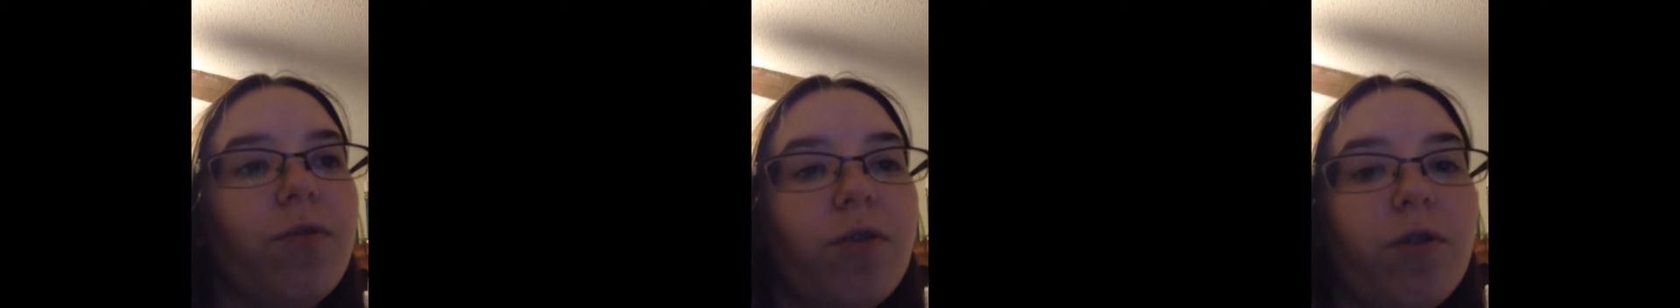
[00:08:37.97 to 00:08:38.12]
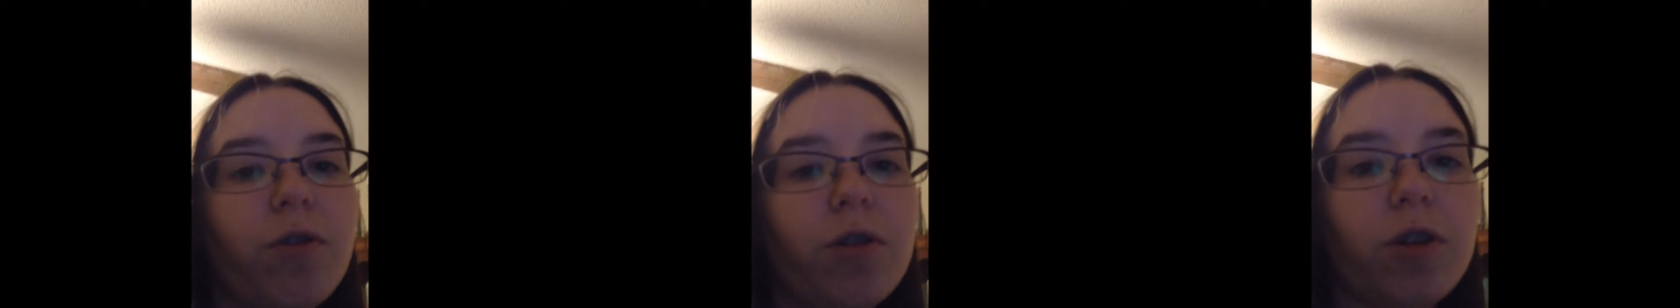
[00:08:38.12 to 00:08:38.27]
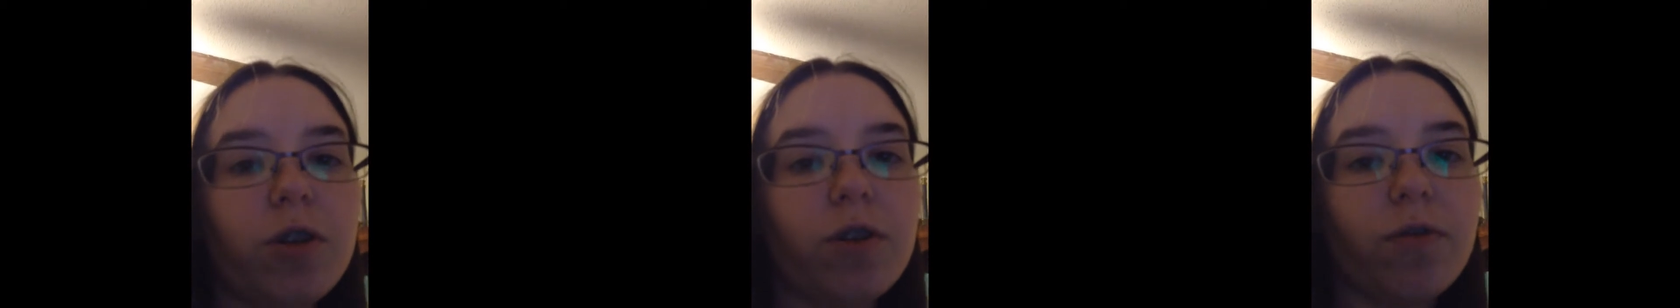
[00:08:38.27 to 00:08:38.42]

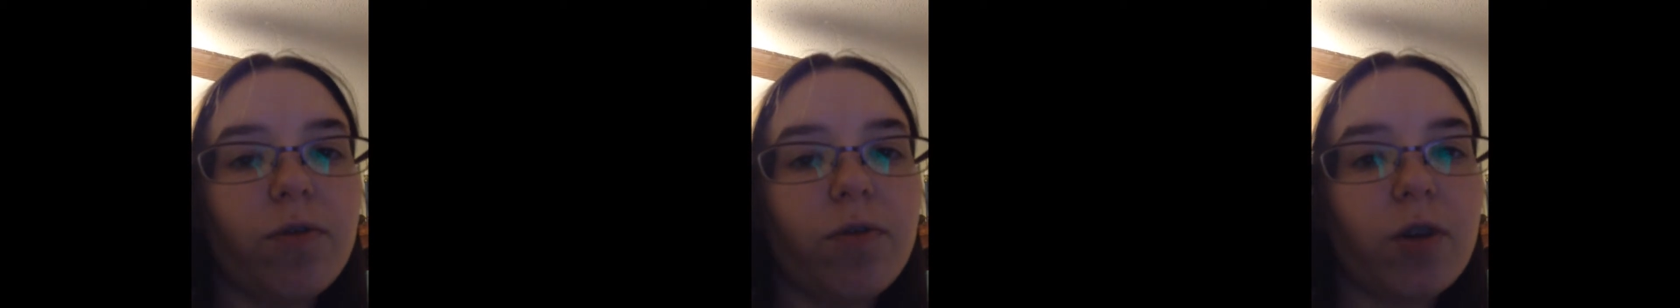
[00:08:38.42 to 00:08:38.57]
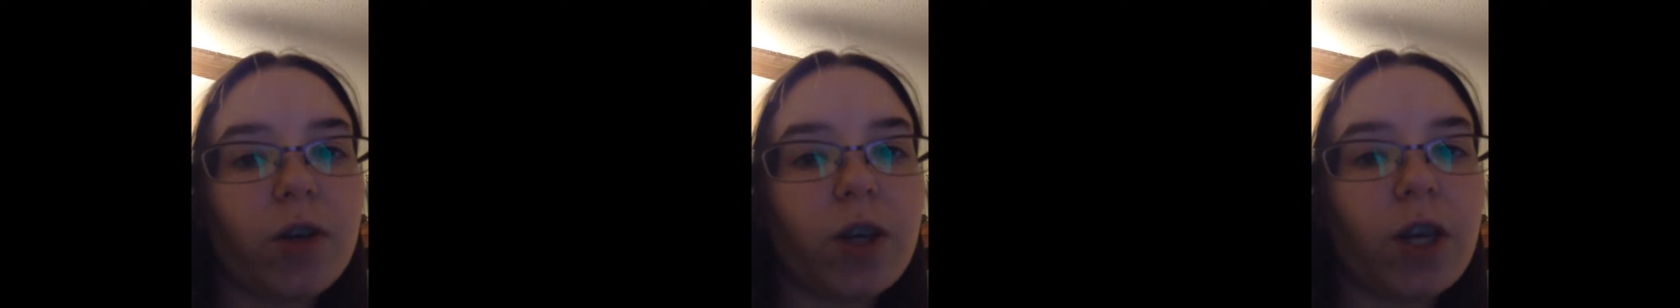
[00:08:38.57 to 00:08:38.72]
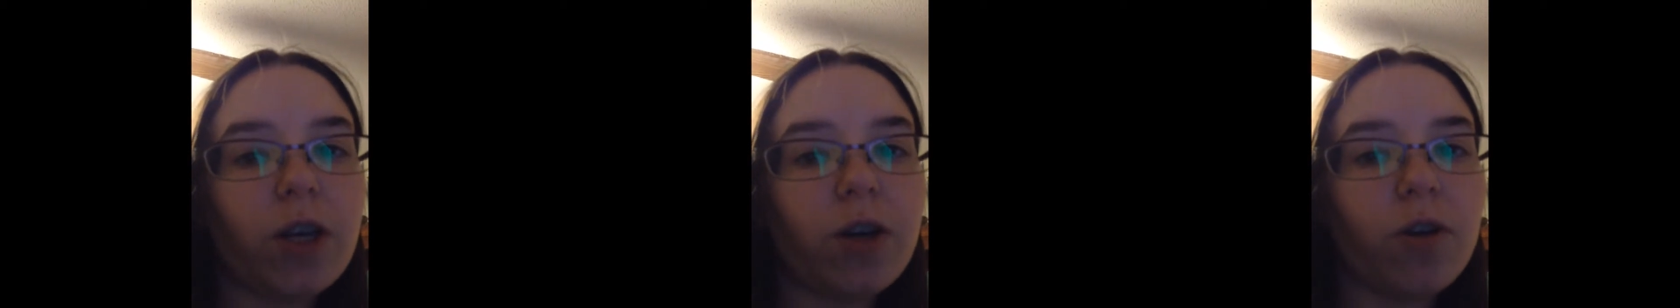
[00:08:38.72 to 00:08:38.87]
first
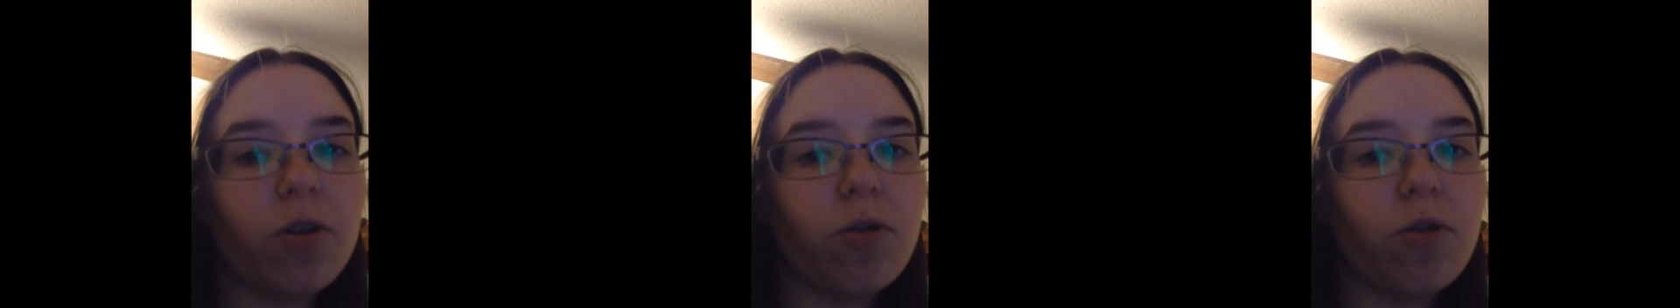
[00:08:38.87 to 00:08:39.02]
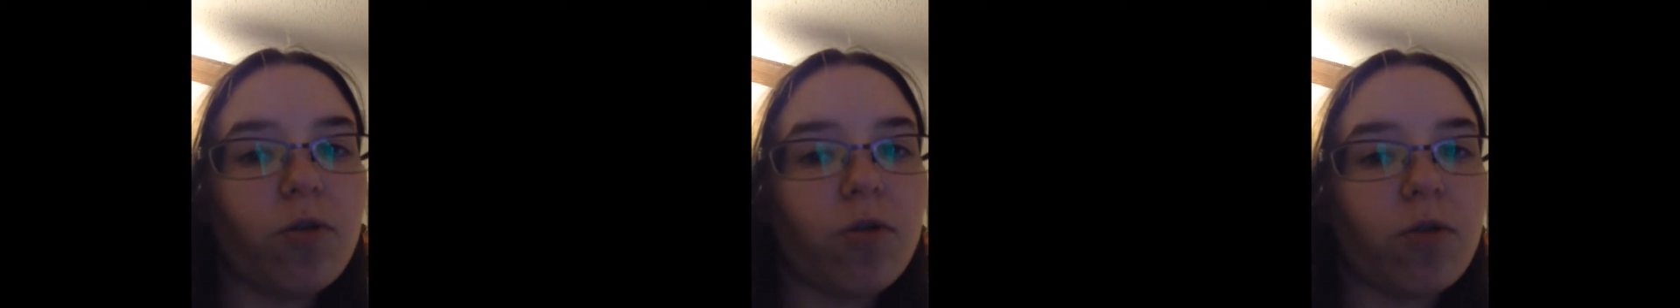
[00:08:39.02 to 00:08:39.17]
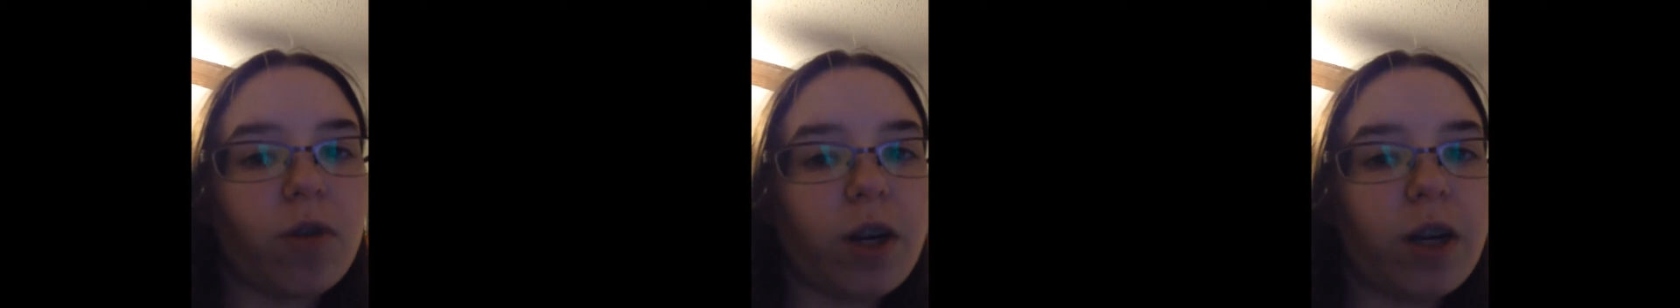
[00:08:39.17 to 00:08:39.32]

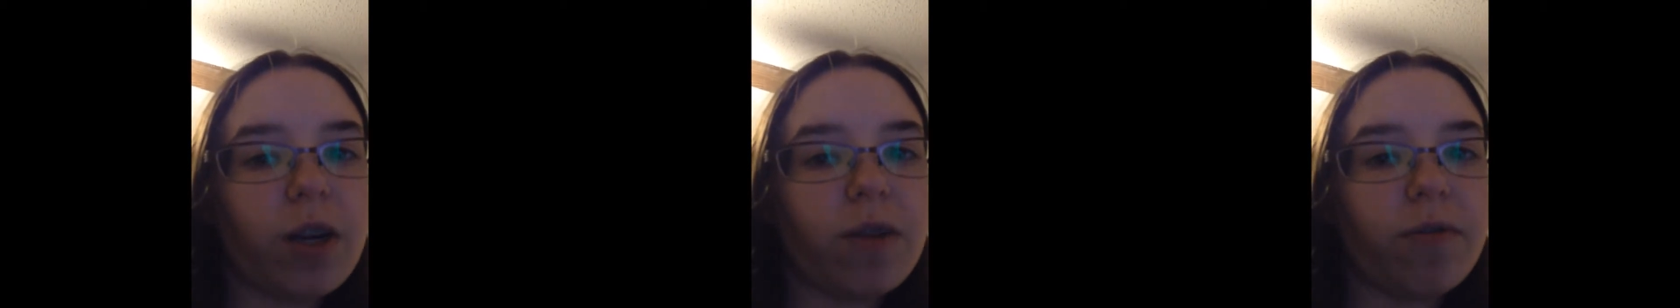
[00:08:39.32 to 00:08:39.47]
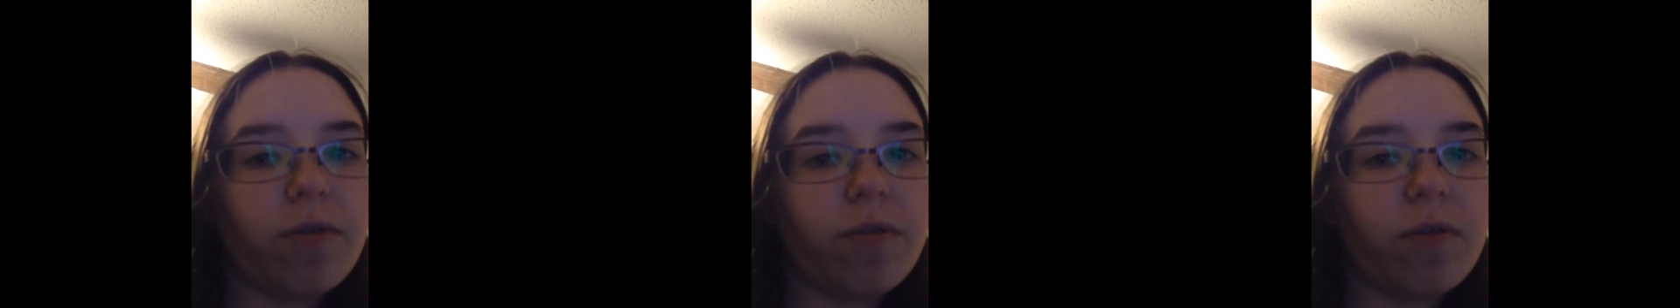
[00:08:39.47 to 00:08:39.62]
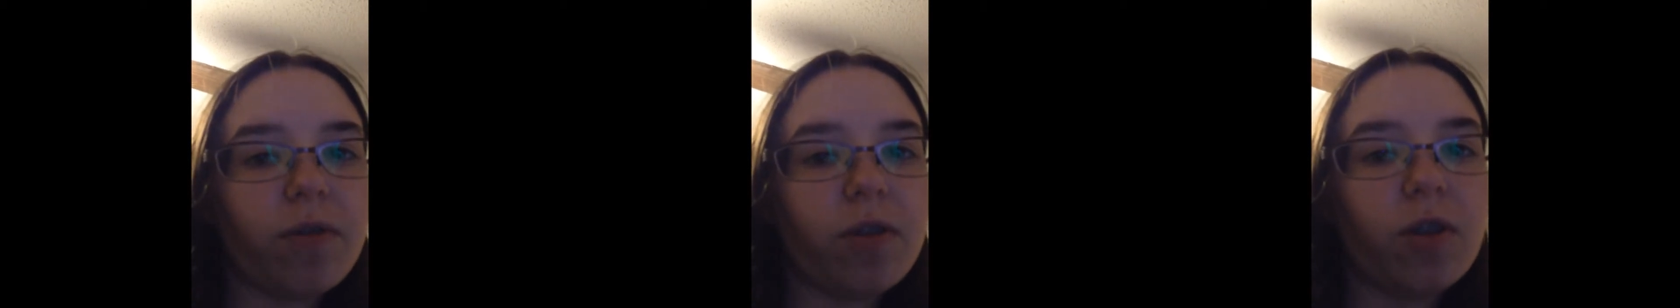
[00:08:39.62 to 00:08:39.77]
volcano
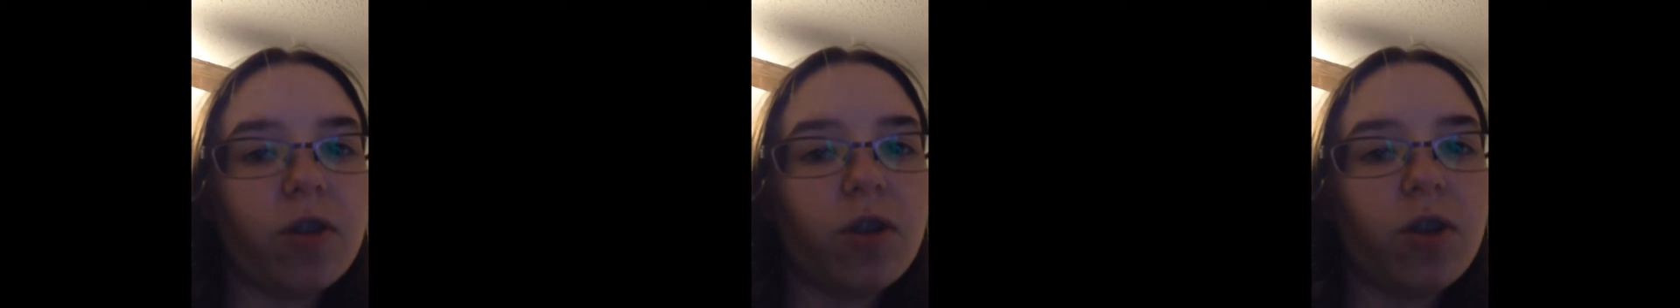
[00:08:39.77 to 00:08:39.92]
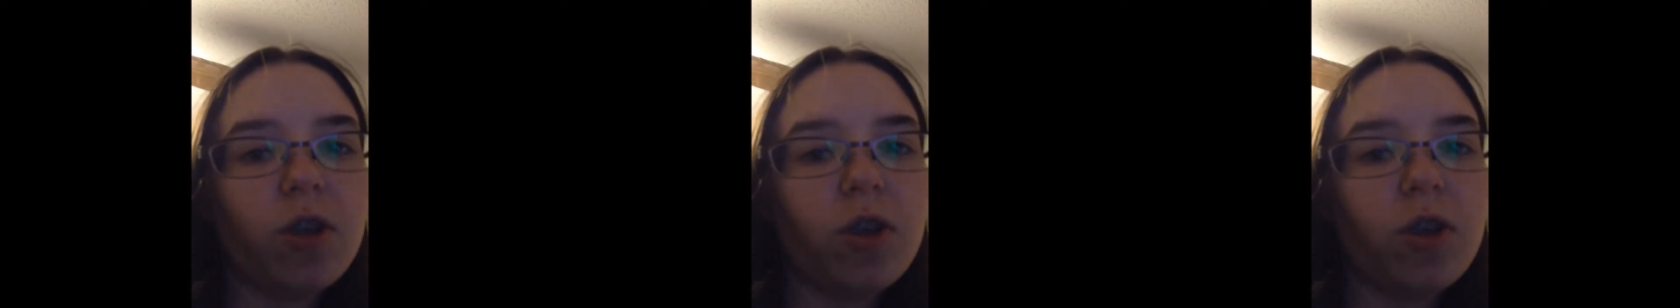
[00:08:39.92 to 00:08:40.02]
craft